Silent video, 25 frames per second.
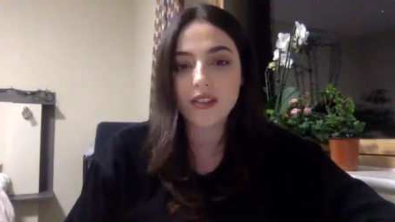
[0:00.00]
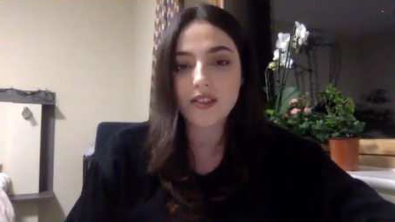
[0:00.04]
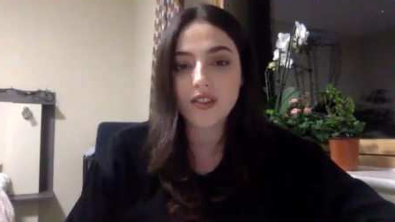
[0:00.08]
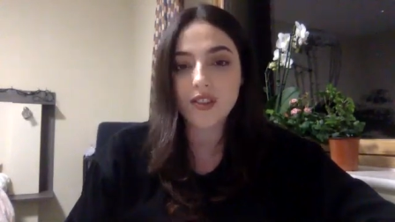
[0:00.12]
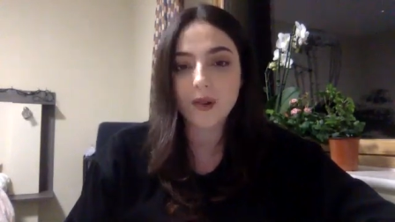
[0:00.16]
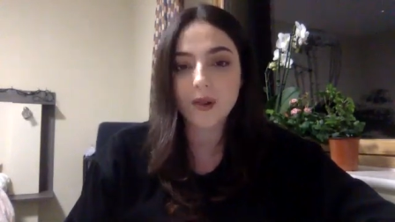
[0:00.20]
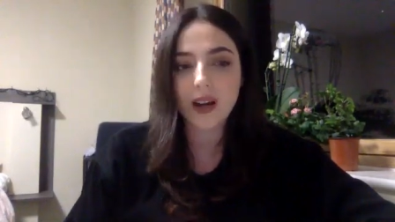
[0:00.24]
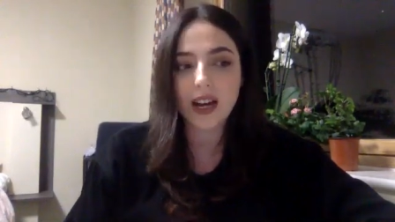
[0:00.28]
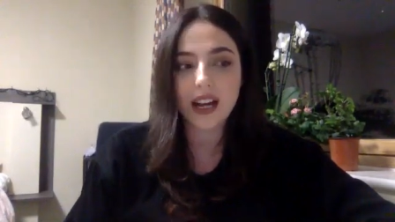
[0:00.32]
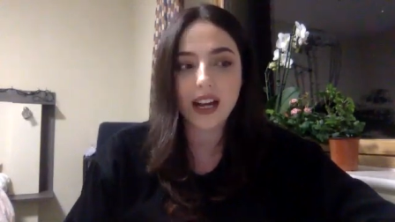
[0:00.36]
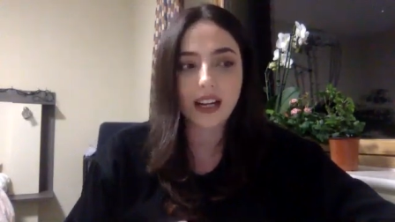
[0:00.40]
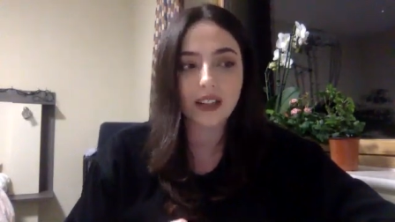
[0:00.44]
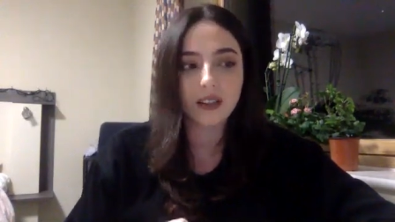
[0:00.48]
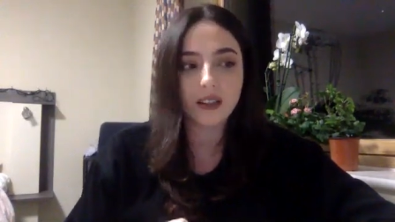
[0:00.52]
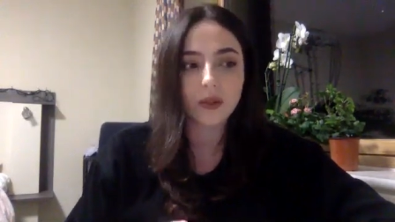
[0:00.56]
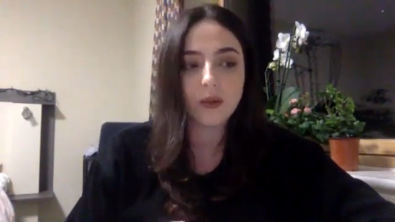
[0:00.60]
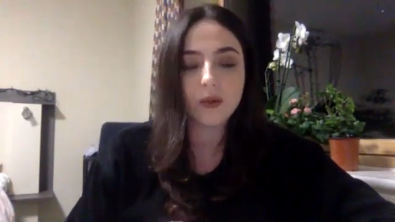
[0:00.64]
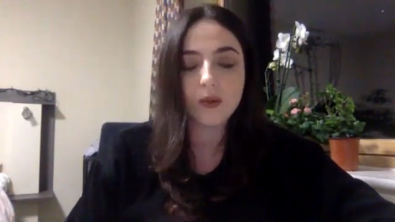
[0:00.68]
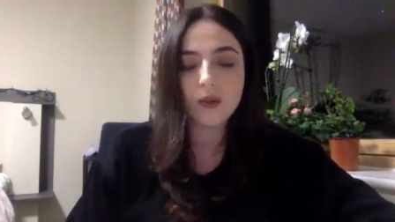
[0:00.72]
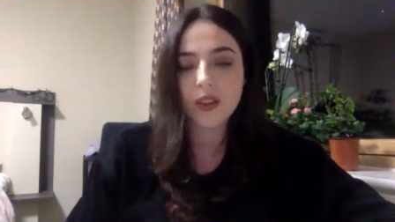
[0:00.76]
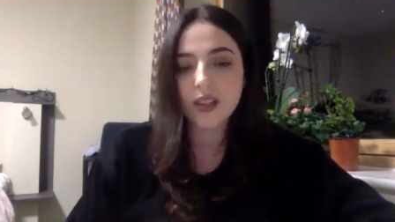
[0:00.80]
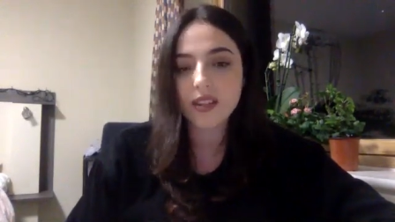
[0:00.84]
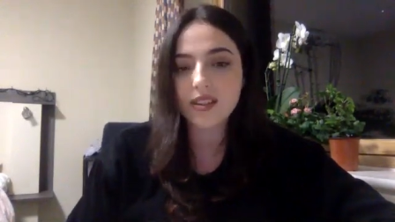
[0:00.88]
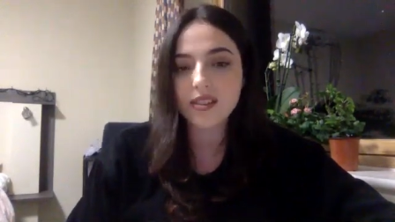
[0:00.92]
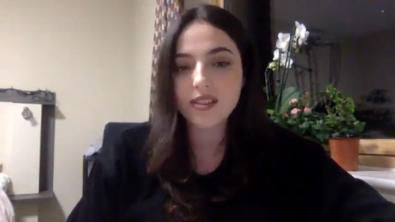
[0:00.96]
so I had
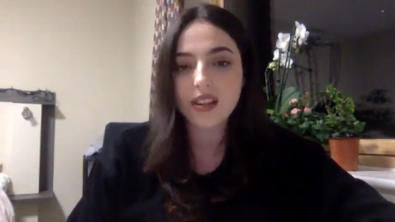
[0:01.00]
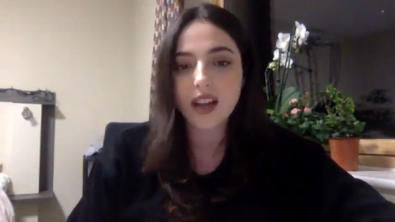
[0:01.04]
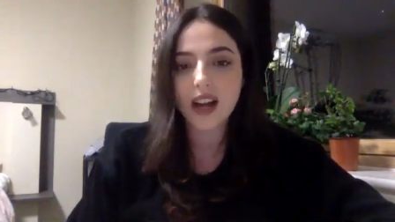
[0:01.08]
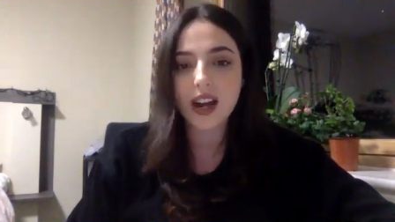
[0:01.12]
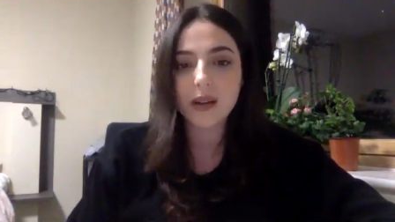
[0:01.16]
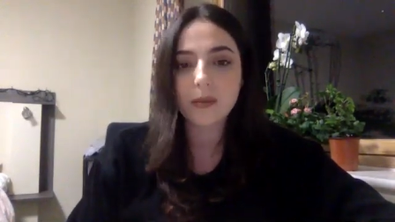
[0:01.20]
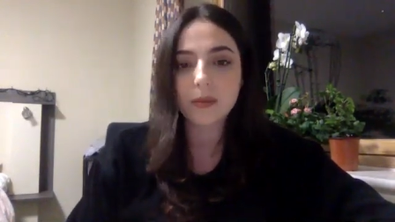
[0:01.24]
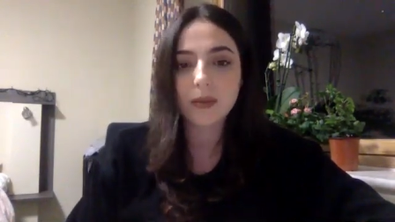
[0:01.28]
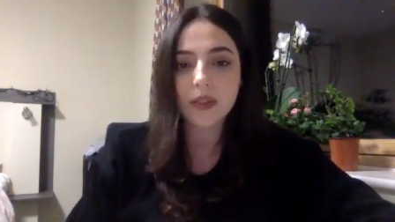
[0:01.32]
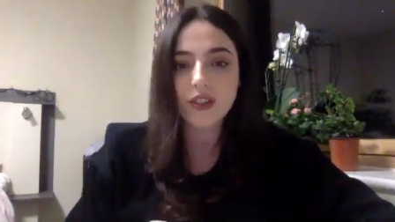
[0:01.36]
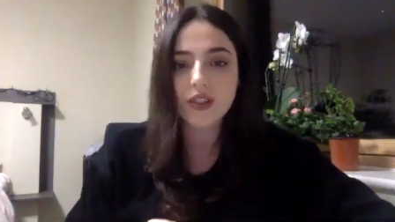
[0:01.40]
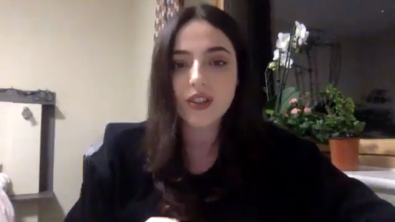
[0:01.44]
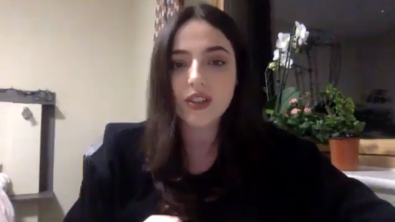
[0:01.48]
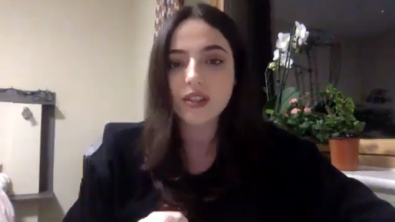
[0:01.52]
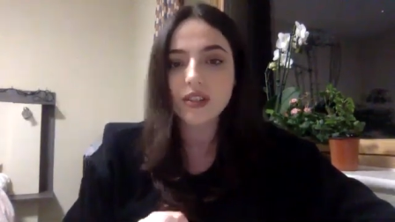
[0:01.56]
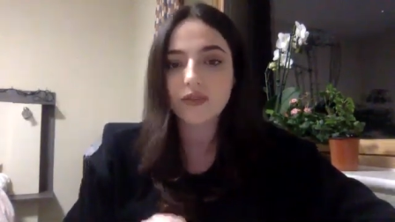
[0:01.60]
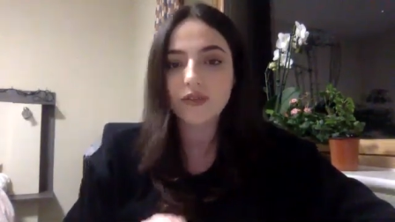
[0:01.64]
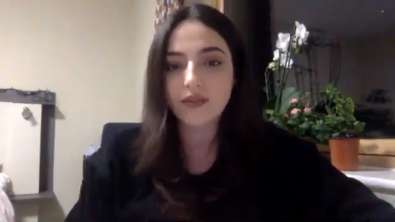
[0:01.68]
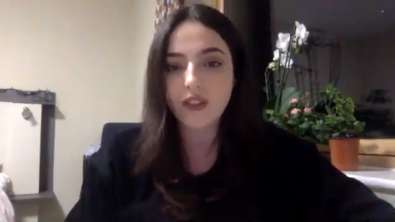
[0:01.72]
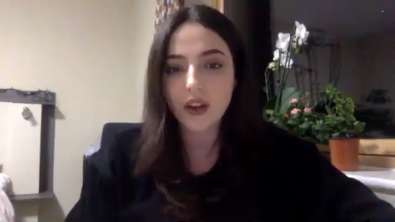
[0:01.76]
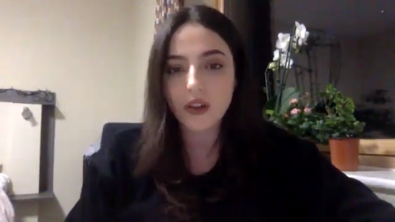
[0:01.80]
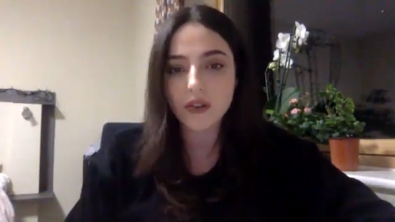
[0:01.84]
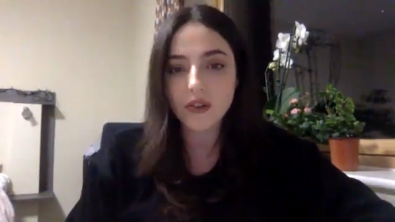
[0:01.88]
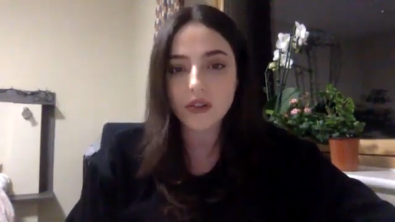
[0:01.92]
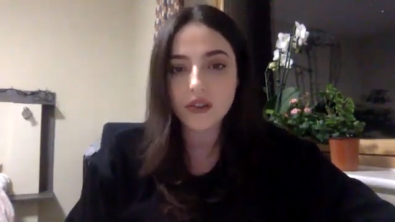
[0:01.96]
all this time to just
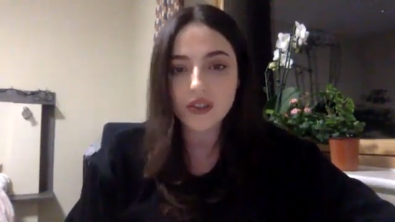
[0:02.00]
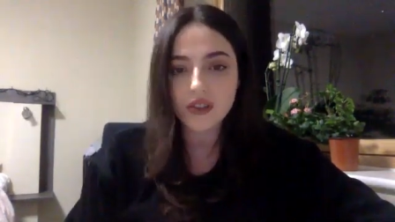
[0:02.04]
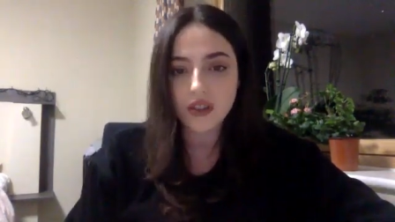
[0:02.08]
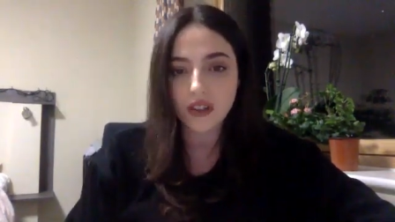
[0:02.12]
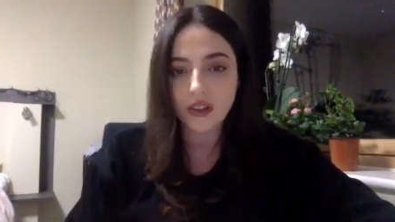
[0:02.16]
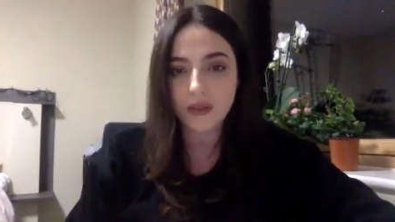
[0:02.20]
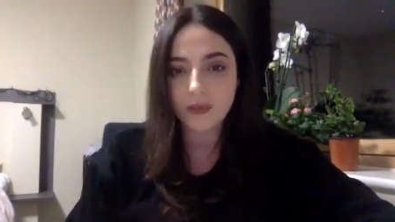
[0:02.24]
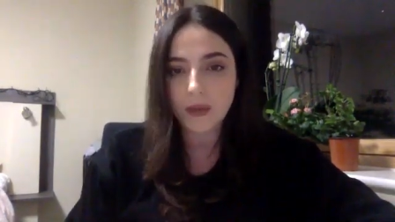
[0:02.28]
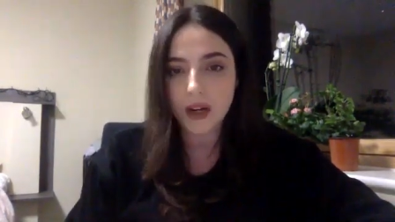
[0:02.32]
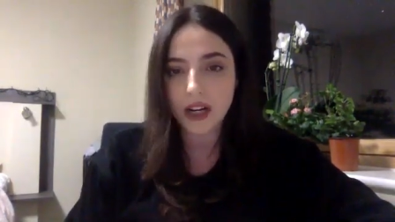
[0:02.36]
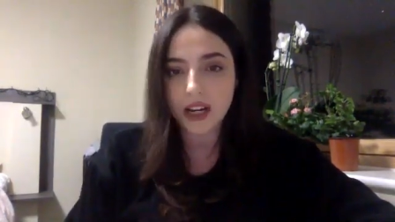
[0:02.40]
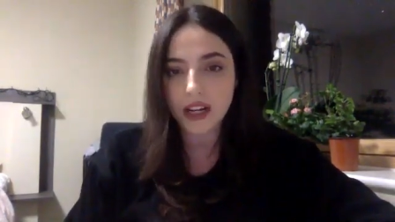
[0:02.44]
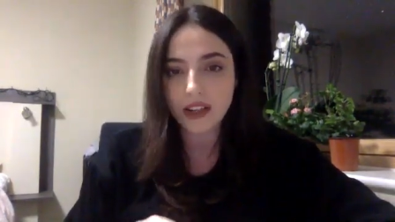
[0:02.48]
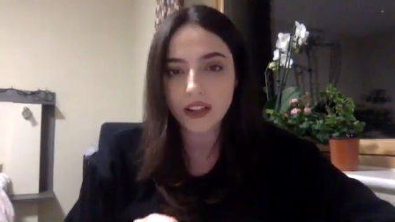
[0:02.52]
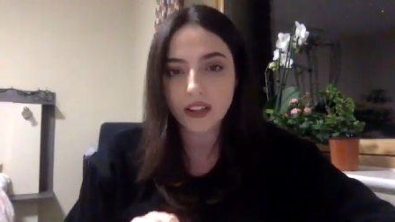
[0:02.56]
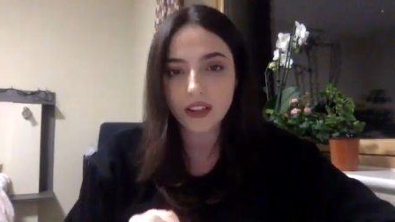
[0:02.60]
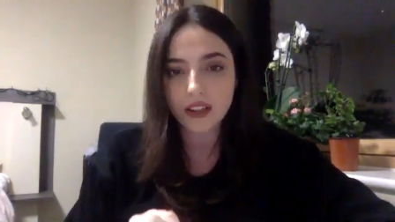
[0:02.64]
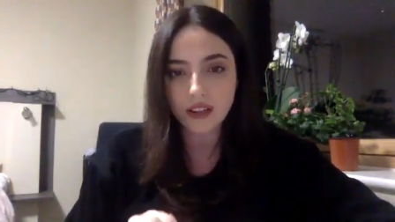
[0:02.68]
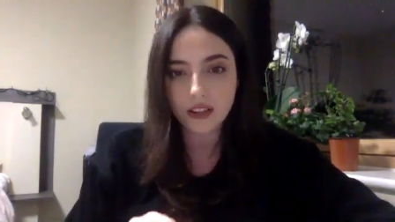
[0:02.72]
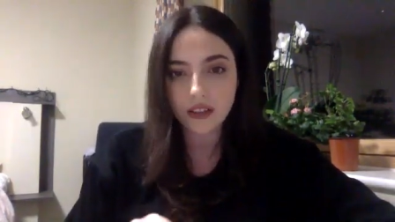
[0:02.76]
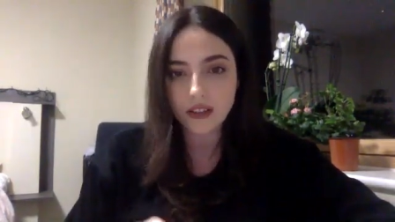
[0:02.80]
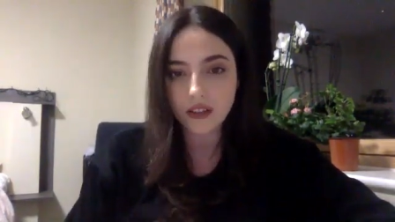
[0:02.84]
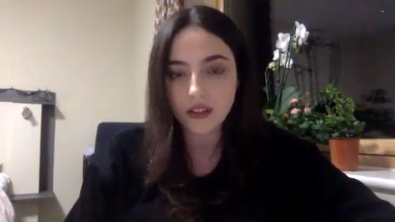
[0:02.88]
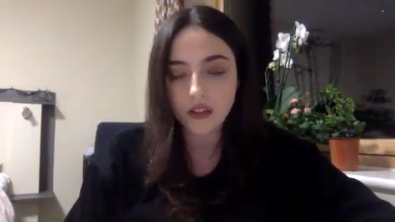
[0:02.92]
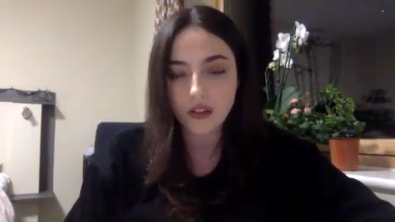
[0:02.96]
focus on my
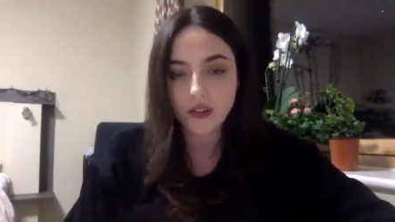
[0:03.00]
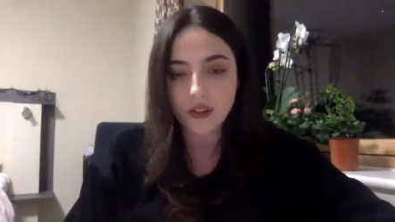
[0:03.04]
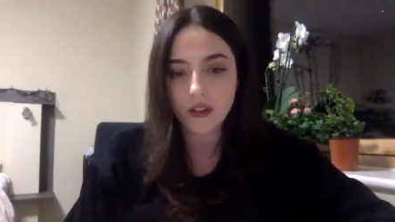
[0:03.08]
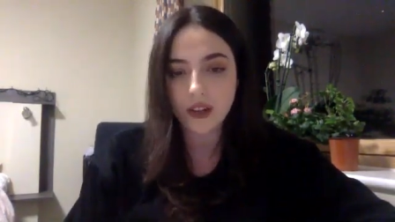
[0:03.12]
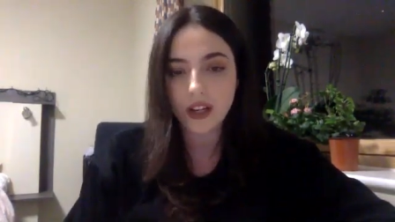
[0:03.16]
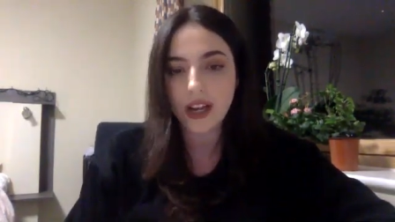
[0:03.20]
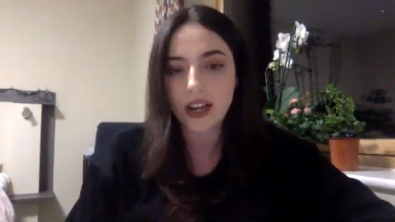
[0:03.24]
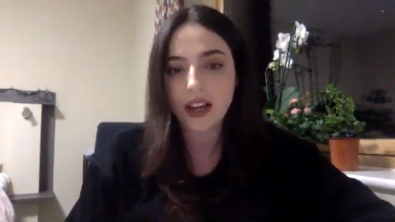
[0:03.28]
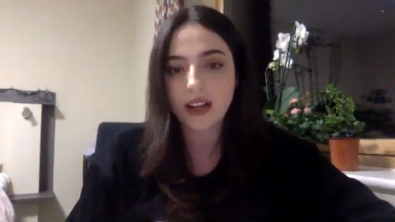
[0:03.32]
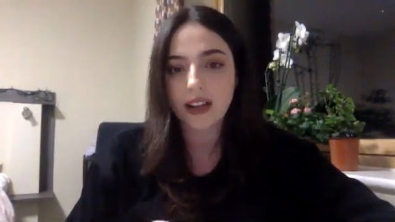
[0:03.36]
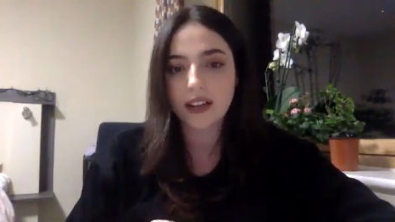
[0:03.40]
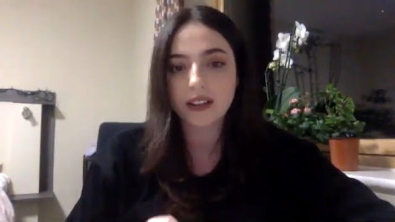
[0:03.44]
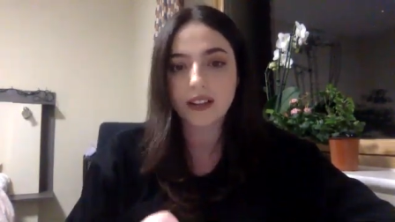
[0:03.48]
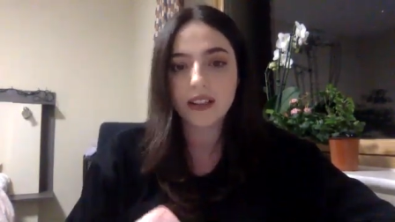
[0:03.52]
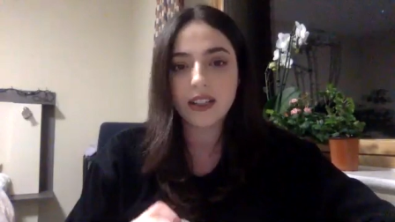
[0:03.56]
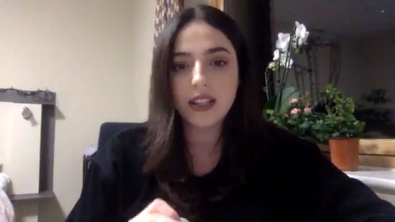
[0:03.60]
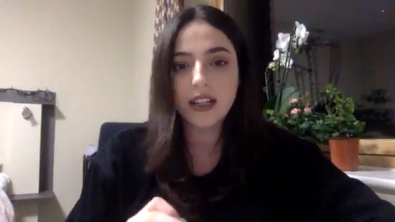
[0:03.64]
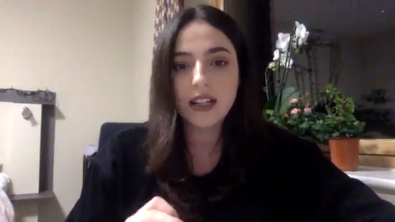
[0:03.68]
UCAT,